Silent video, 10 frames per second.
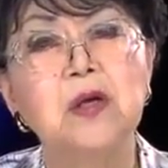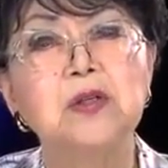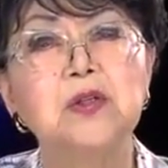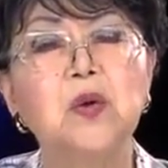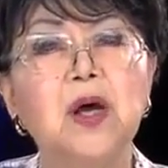
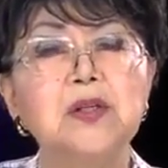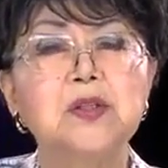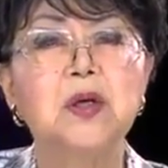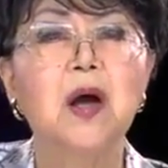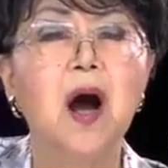So
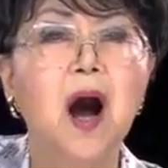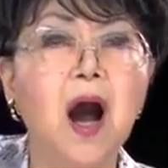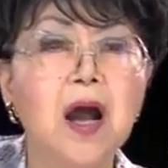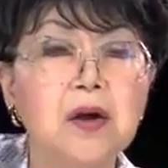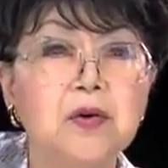that's a
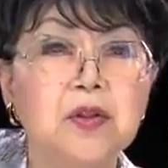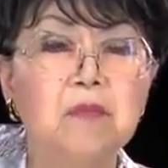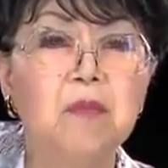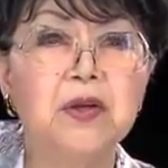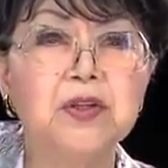higher
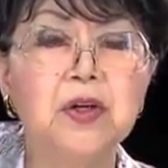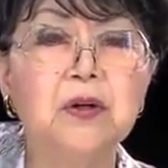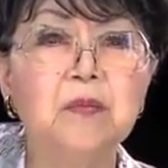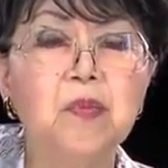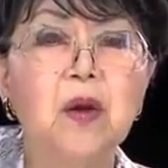
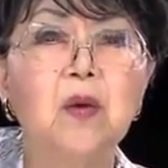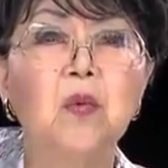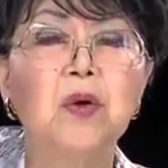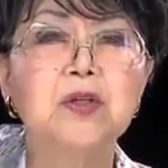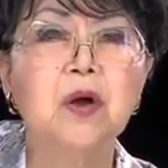dimension
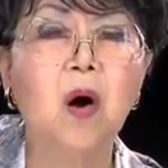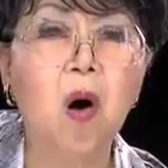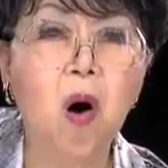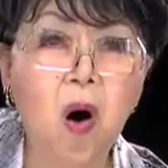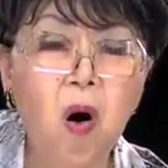which
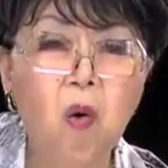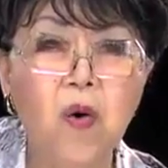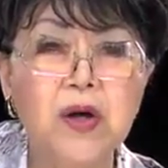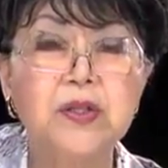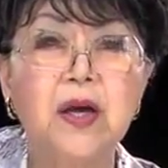
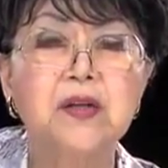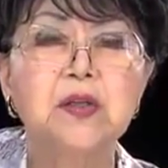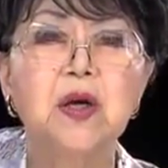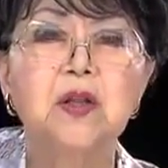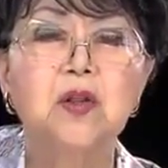always
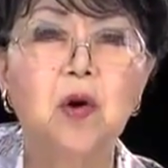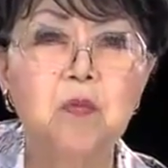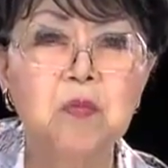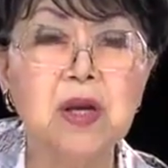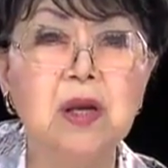has
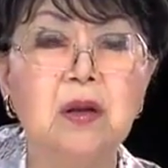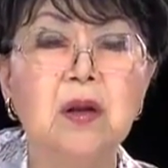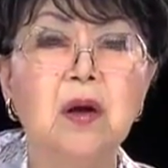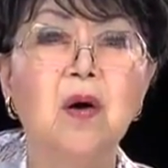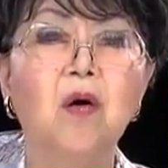dominion
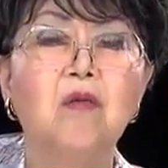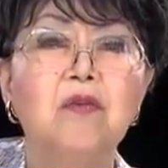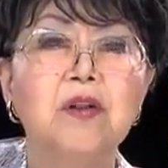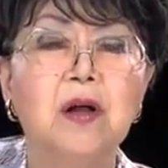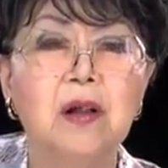
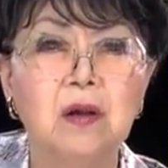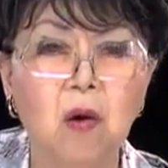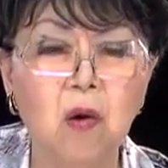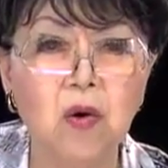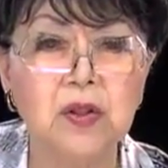over the
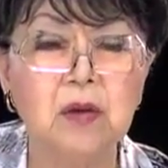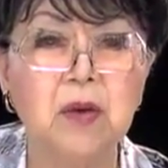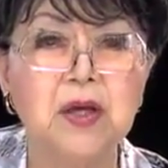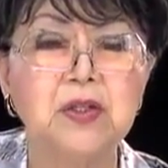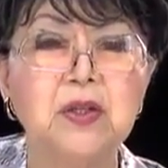lower
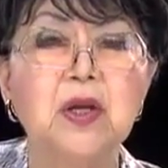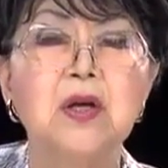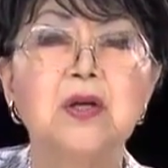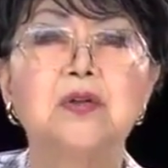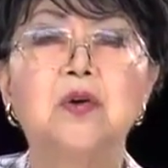dimension.
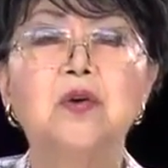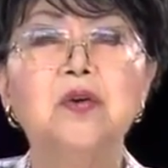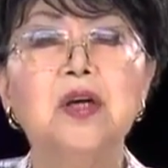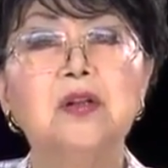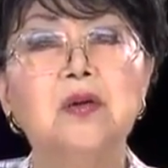So you
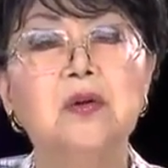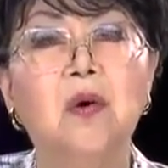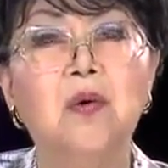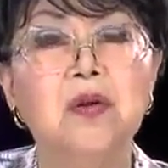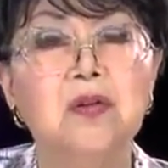need to
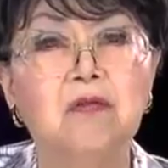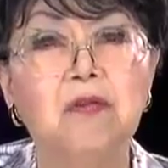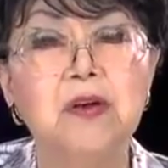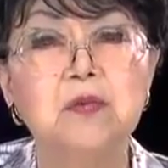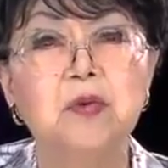know the
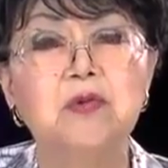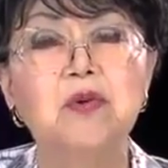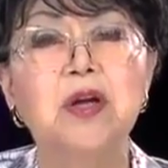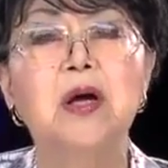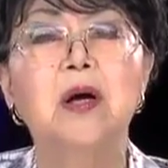difference
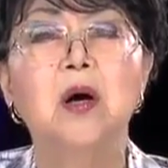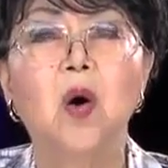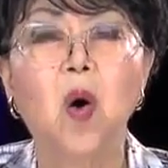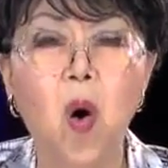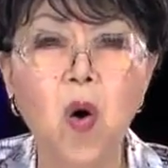between
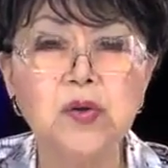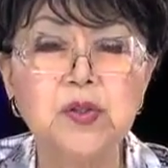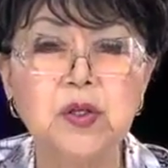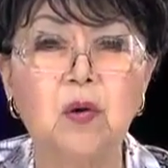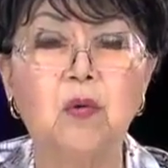
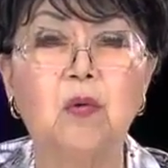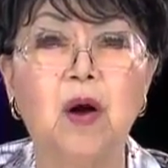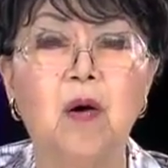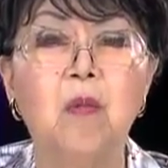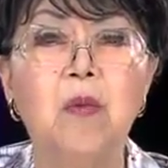causal
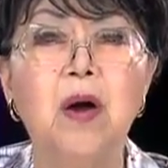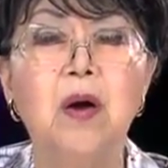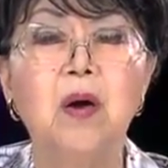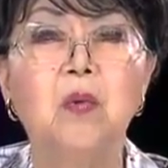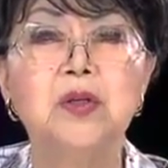realm,
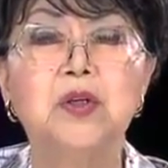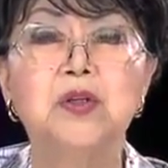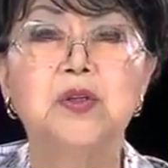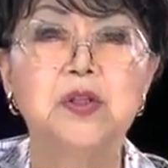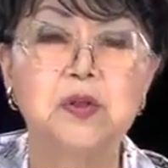which
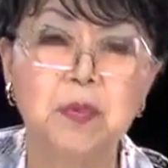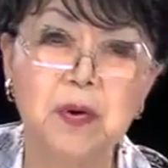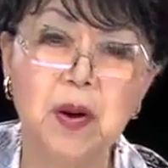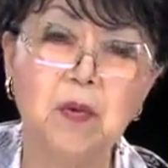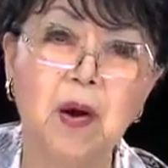is a
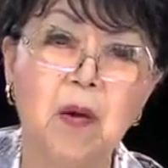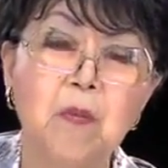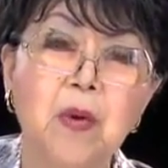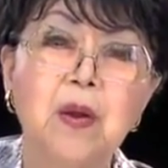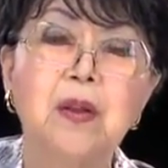spirit
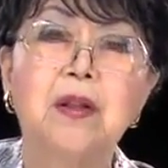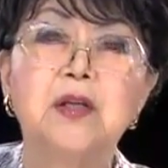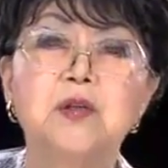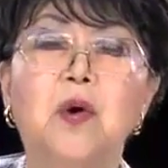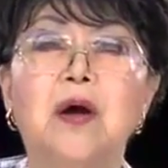realm,
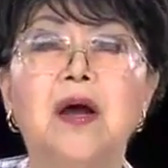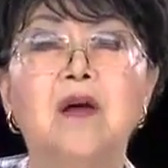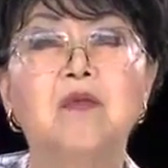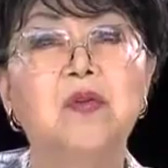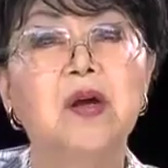that's where
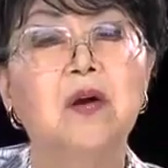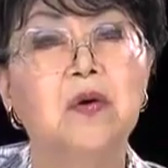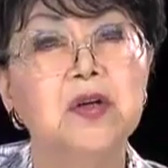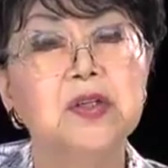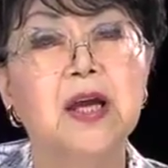everything
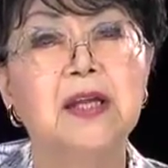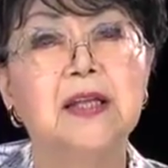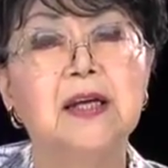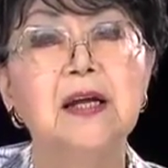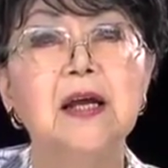
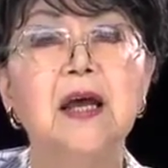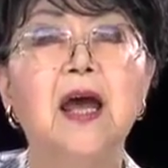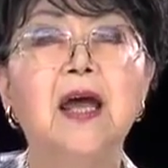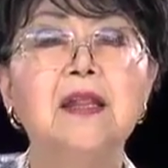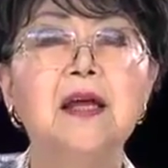originated,
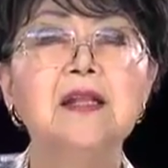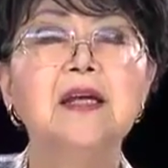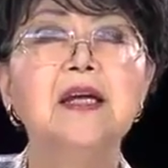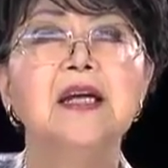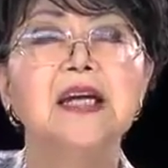and then
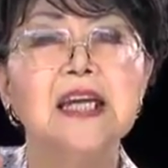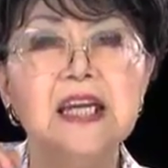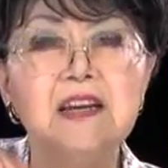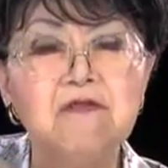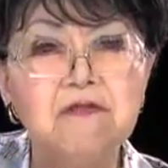the
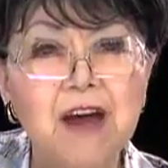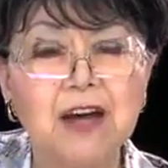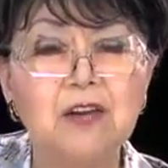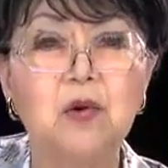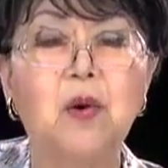
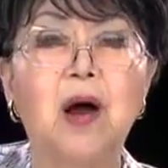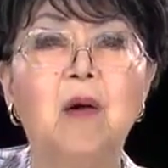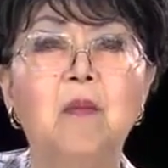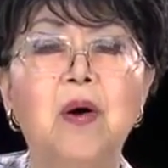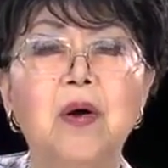effect
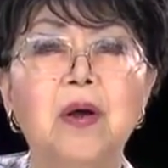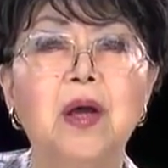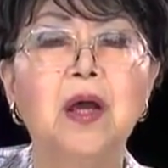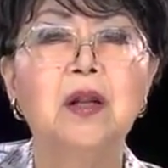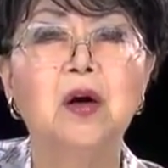realm
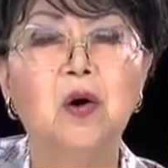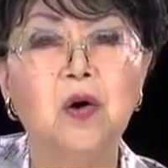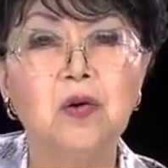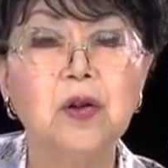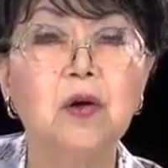in the
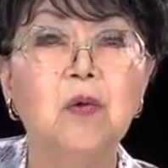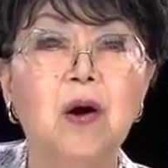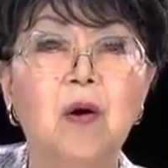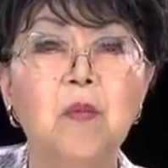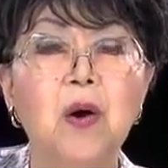earthly
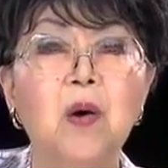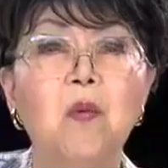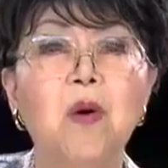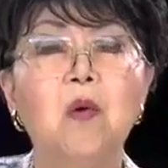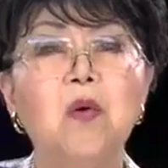realm
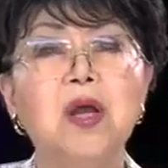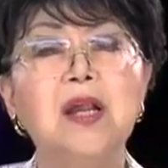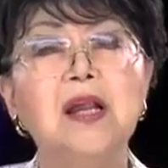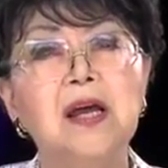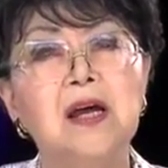where we
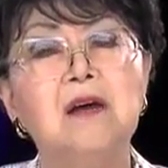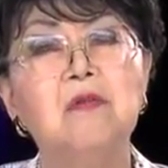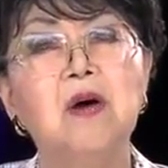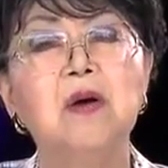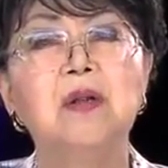
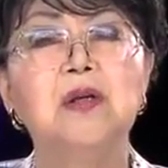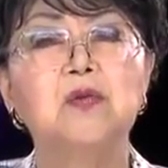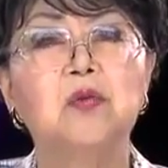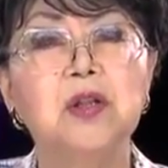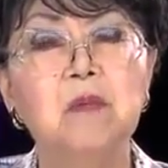live, the
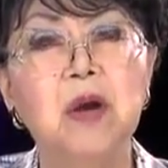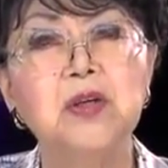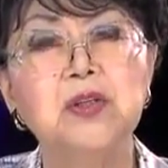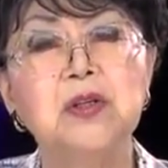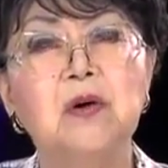three
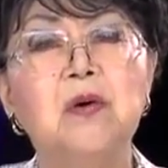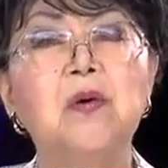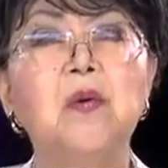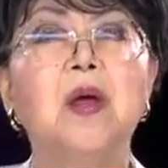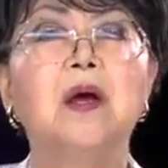
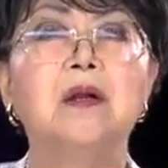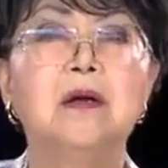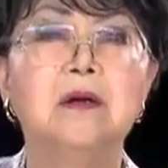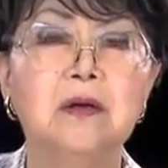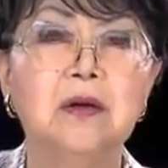dimensional and
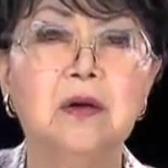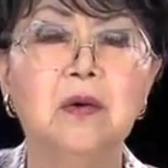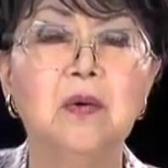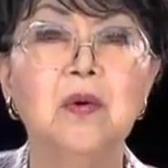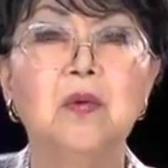uh, you
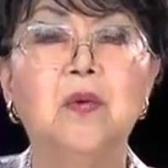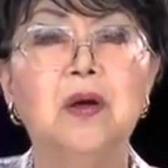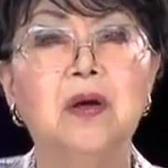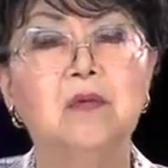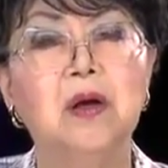know
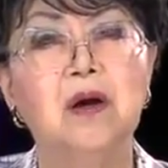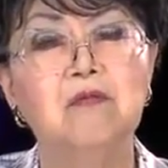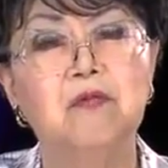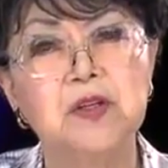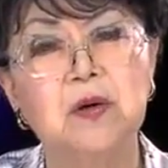we, we
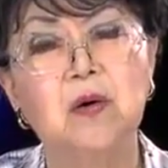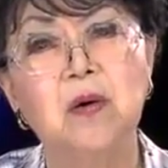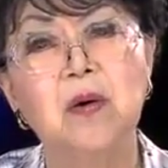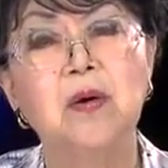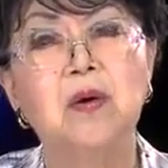have
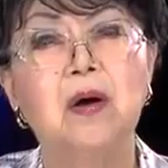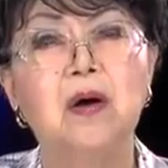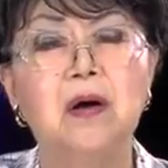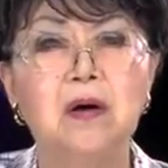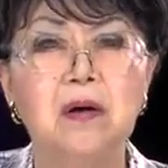physical
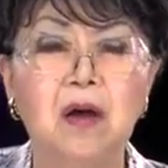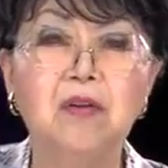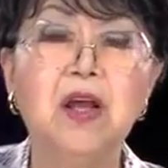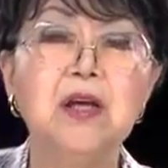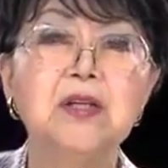uh,
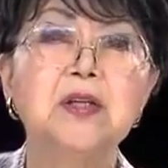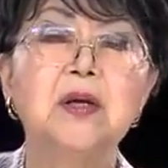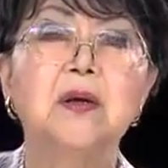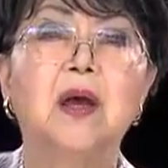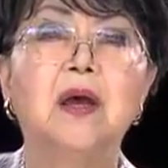evidence
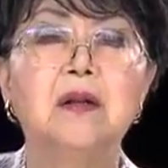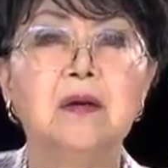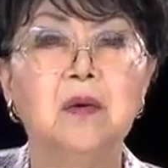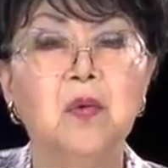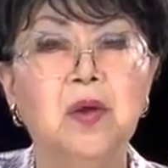and
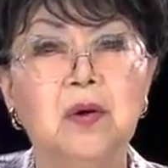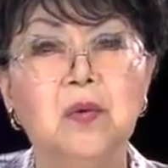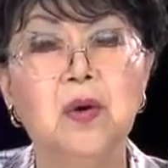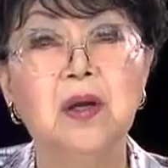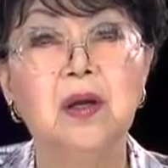uh, whether
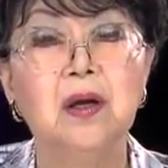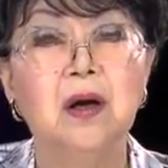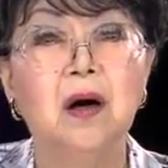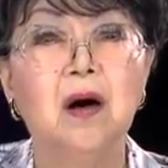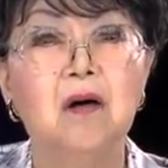we
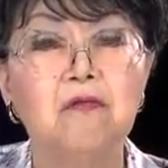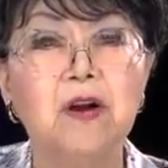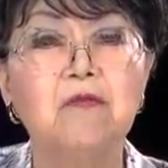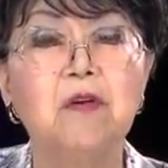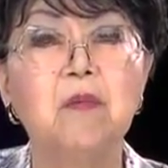are
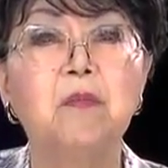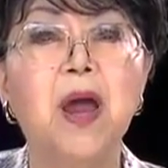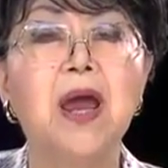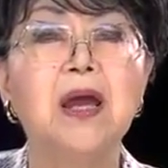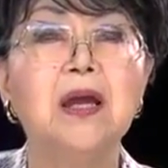free from
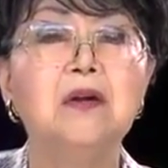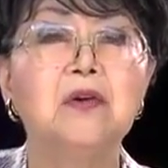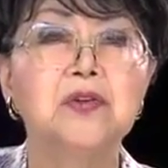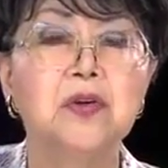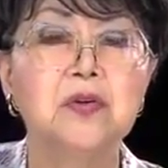pain
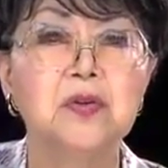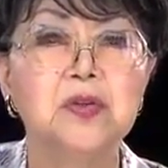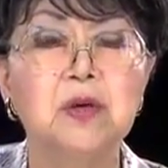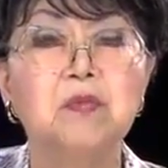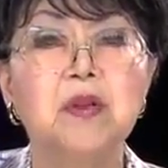or certain
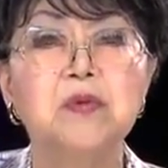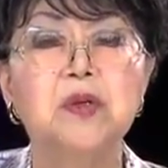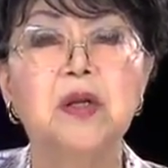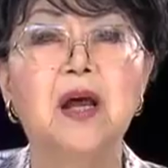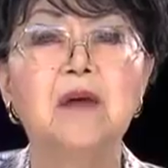symptoms
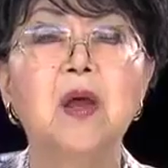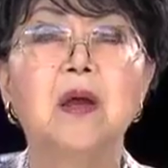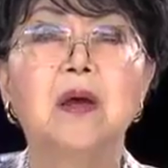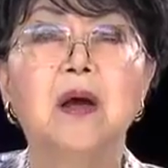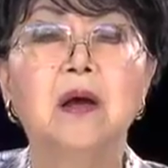or not
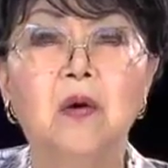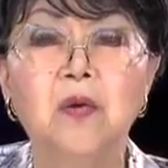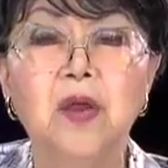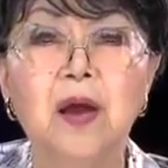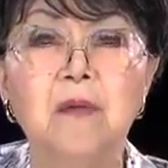and all
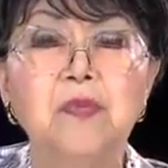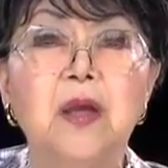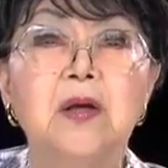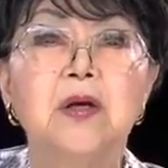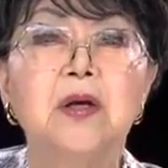that
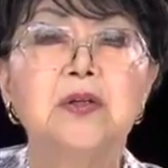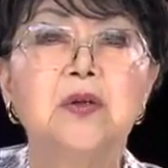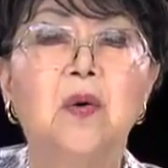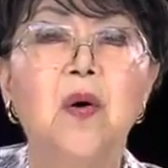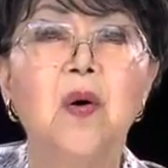and
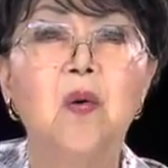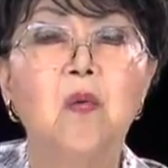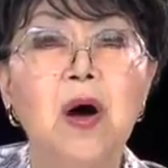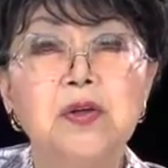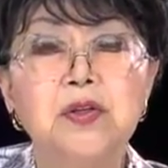so
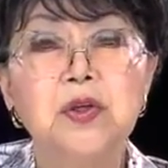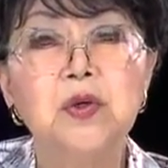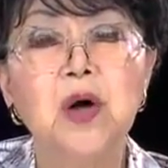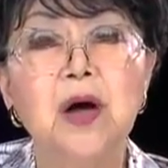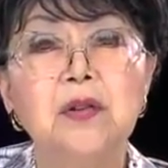once
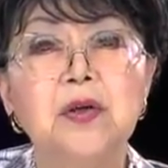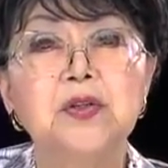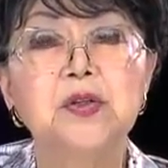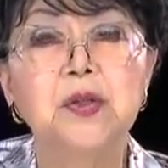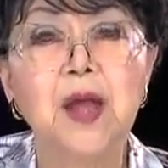you
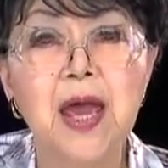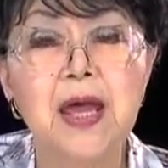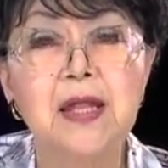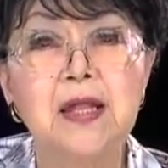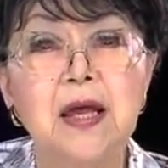
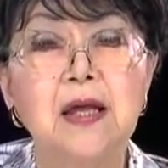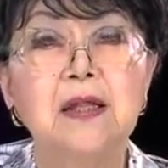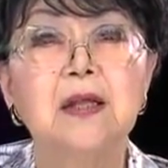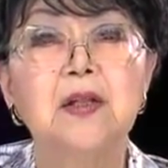understand the